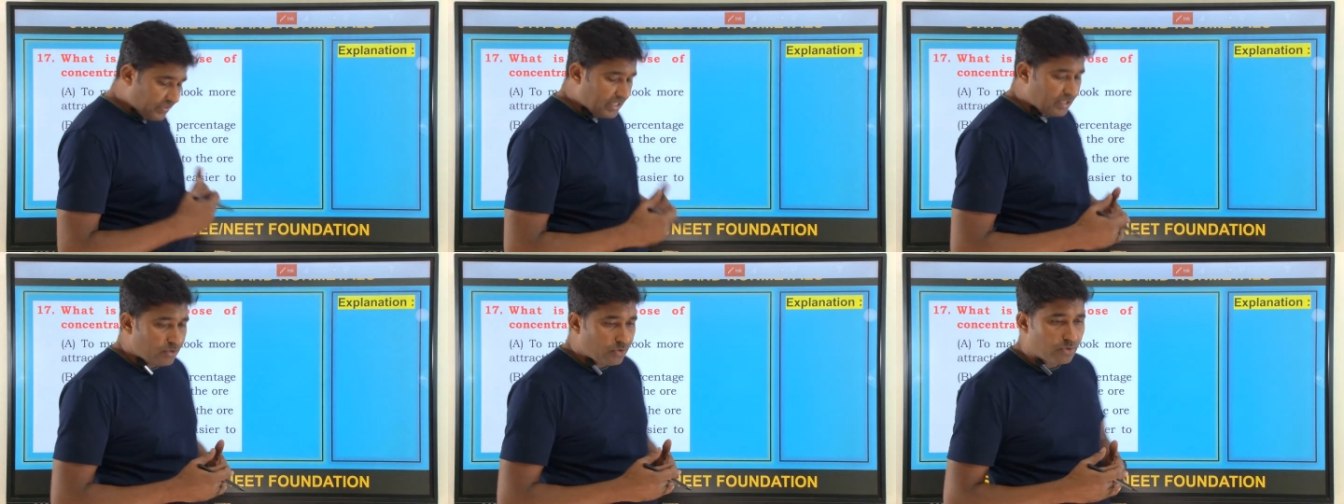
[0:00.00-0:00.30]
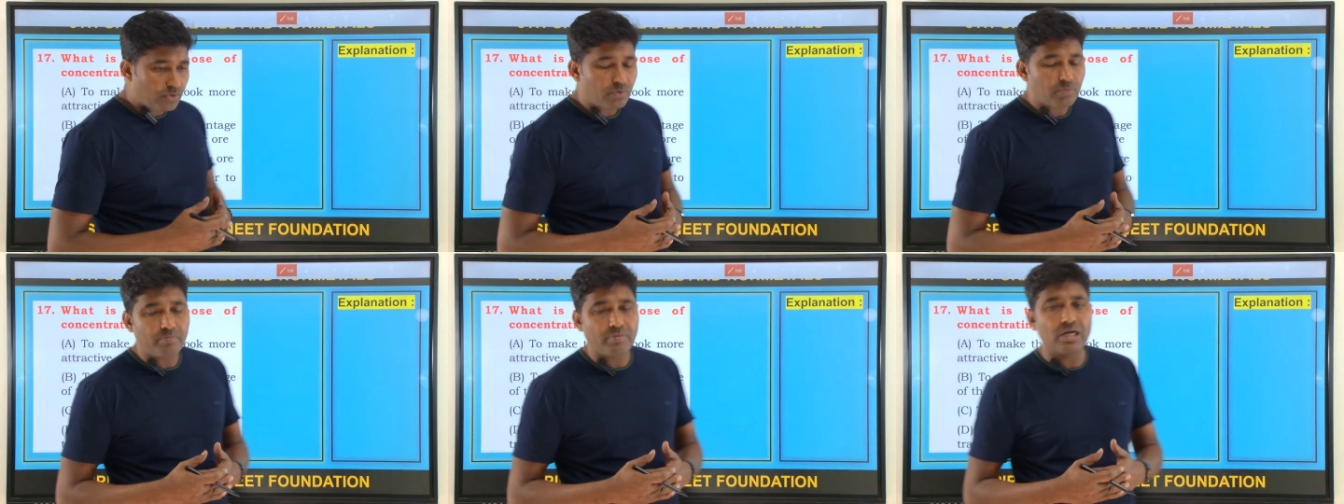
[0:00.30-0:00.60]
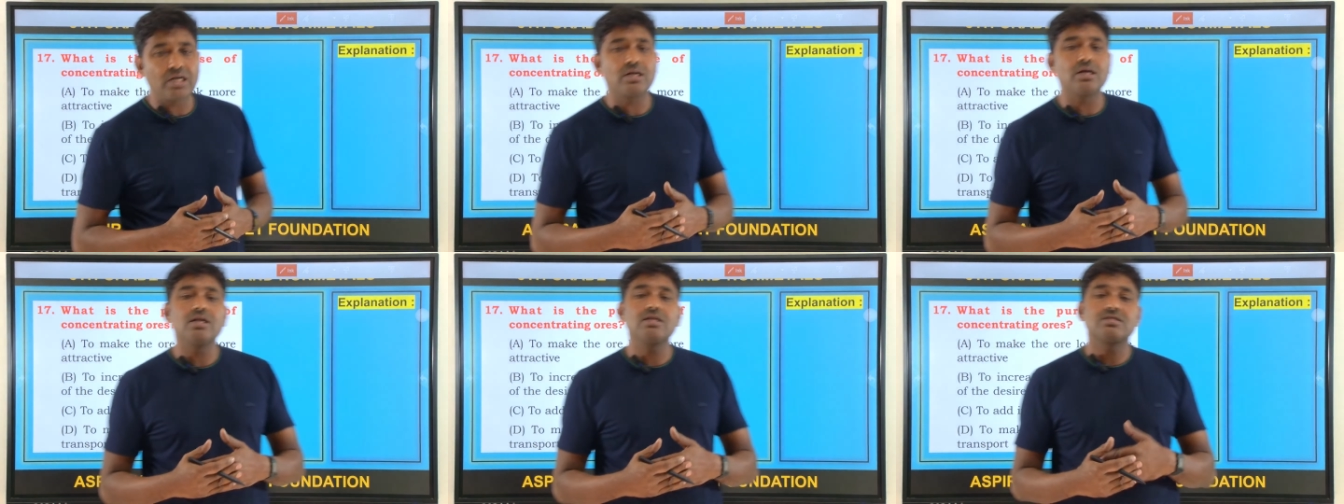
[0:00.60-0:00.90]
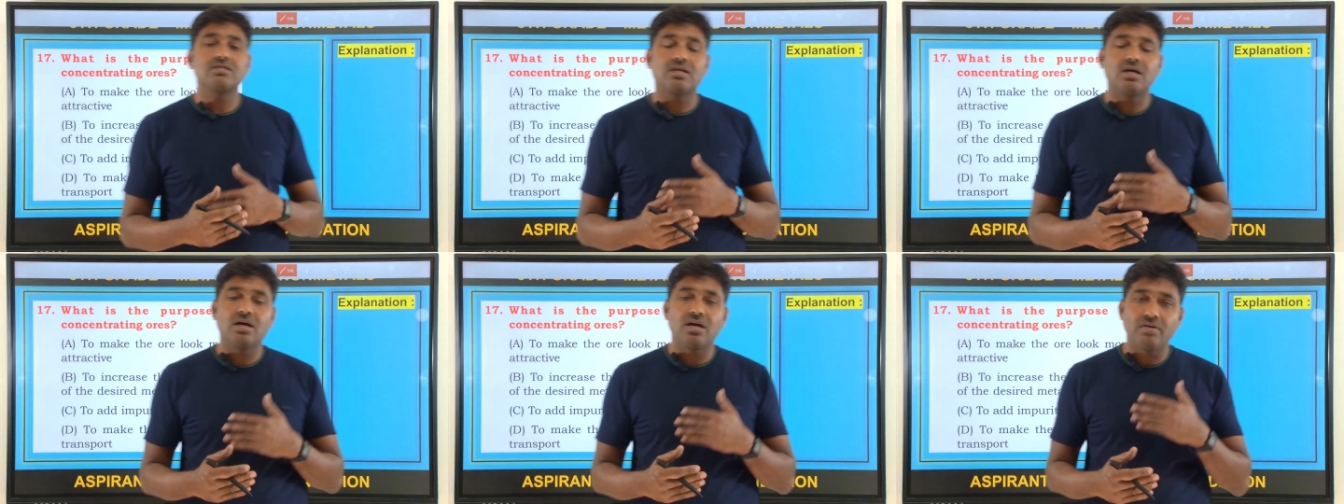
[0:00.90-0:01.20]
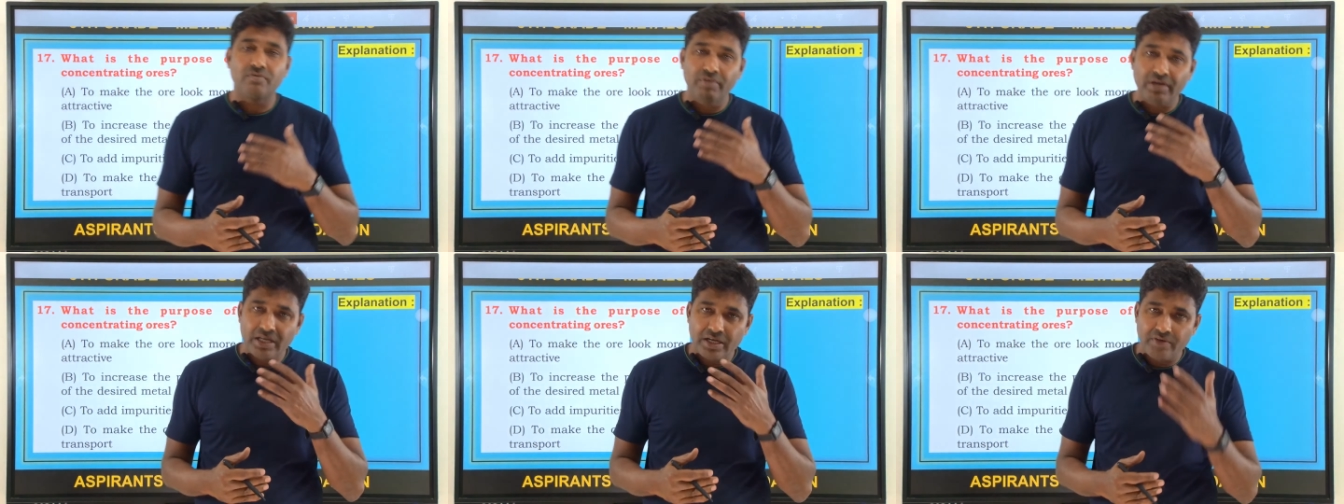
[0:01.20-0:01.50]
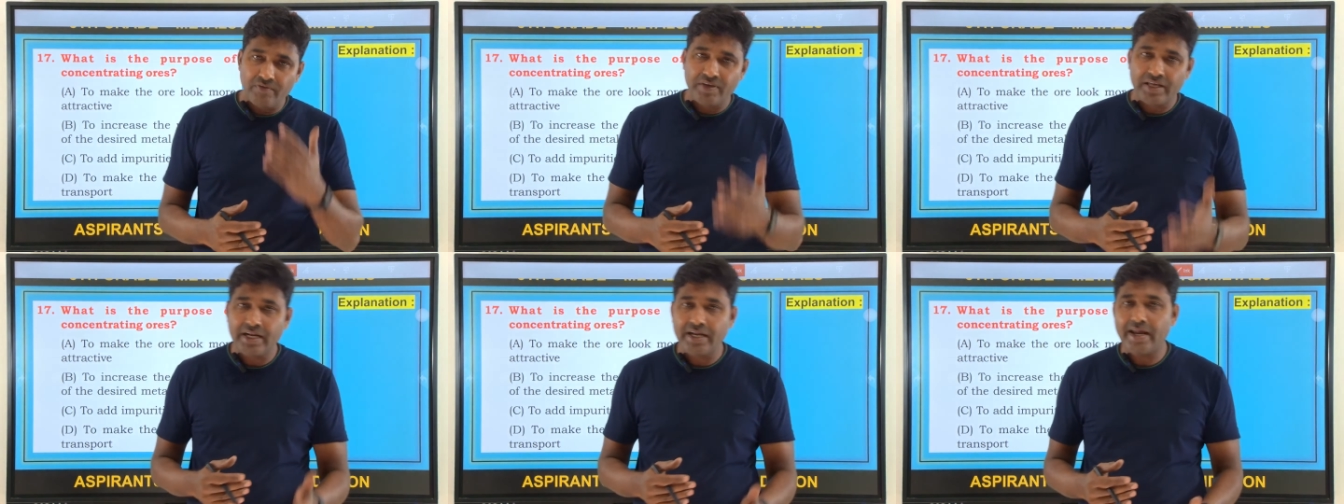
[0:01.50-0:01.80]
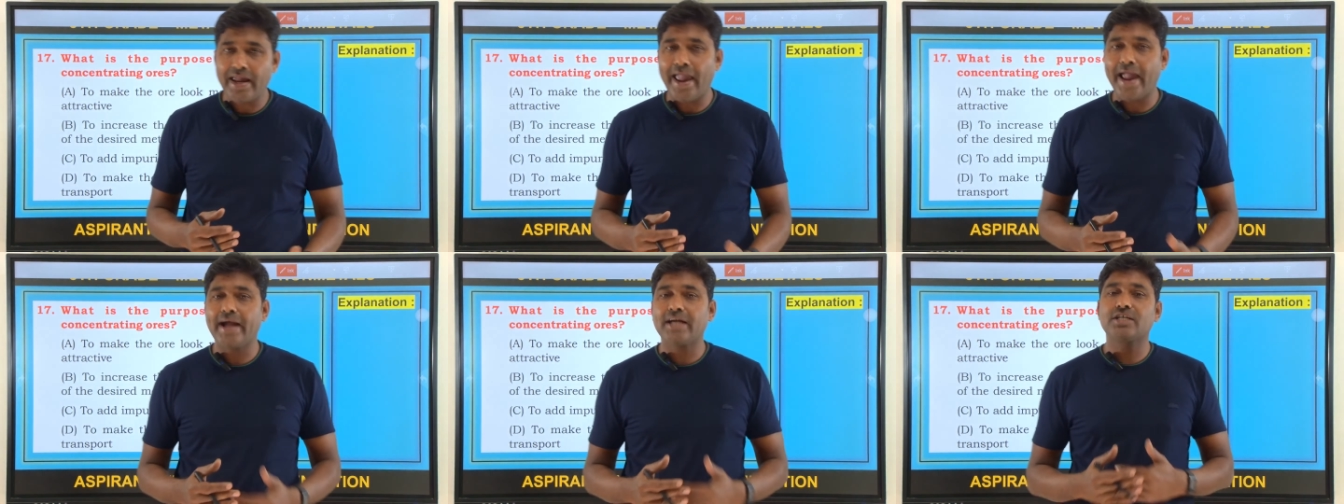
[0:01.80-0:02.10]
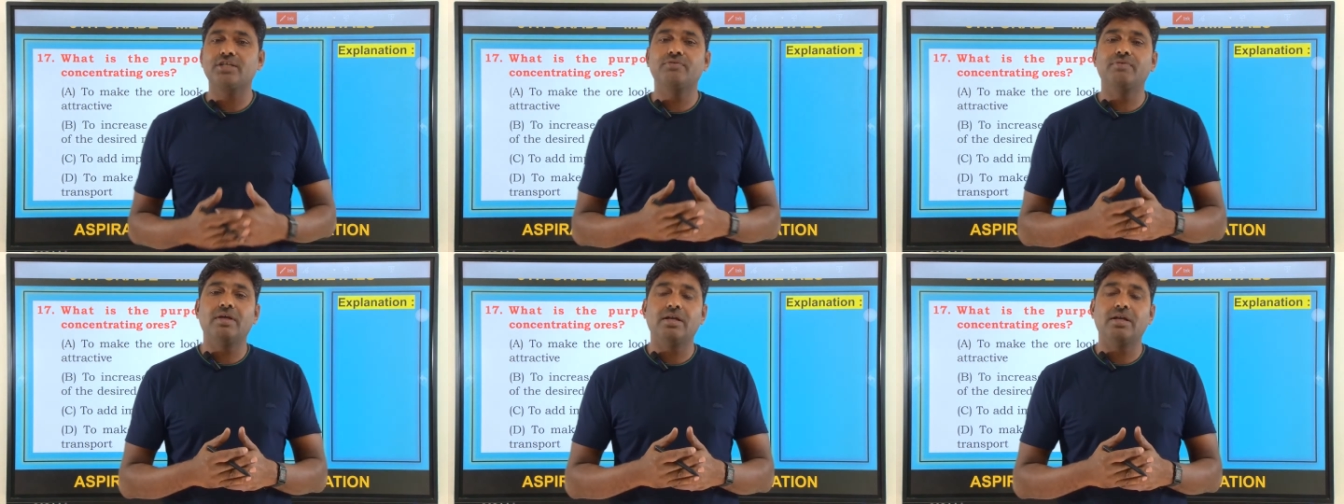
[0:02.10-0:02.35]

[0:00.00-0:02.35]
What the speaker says: know metals are very active